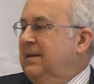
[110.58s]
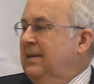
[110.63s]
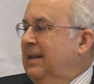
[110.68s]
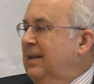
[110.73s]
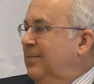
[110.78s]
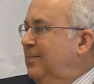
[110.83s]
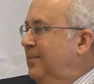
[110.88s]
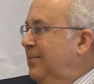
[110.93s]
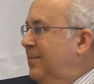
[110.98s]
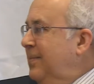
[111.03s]

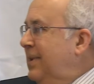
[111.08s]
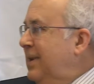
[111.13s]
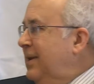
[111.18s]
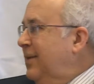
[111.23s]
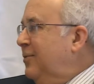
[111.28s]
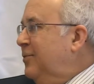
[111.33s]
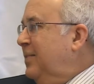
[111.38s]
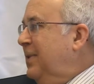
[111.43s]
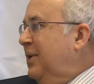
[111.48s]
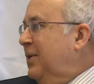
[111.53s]
that
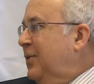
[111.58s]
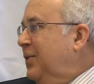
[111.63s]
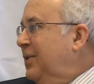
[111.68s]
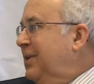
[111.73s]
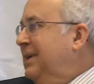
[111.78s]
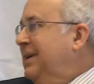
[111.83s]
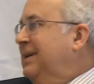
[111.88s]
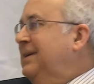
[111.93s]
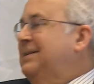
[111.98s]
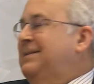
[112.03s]
many of my
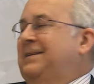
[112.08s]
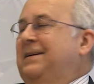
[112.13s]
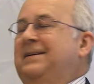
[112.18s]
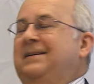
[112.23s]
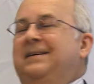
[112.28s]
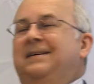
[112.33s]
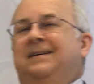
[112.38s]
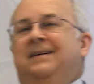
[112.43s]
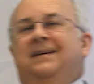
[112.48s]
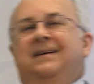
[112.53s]
colleagues
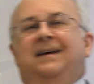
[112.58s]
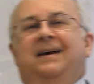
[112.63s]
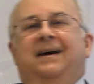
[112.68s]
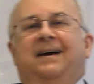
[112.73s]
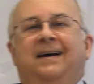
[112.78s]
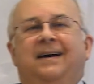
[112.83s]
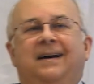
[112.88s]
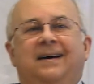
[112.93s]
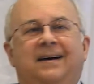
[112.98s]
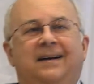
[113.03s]

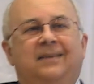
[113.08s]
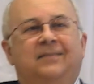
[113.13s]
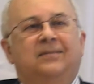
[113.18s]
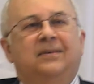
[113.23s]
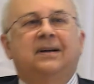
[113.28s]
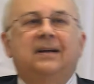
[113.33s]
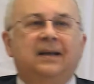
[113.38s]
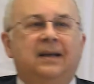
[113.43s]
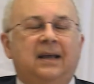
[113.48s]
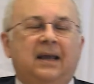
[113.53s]
are
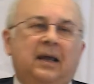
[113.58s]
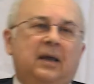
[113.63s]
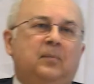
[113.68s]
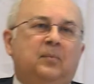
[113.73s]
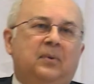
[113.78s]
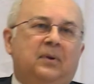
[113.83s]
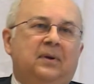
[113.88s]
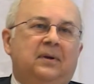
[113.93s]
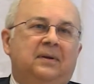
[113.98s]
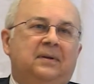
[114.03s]
very
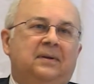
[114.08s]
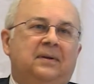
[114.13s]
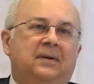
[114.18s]
able